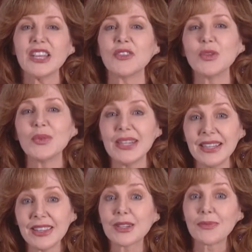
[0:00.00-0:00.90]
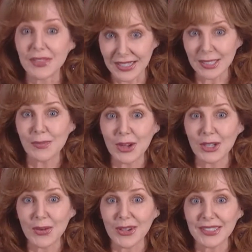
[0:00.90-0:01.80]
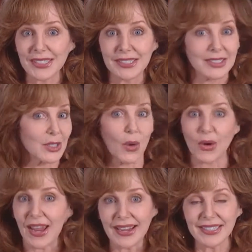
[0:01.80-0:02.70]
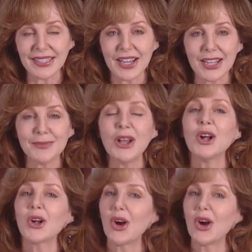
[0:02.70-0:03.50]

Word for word: If you need them this Mardi Gras season or anytime,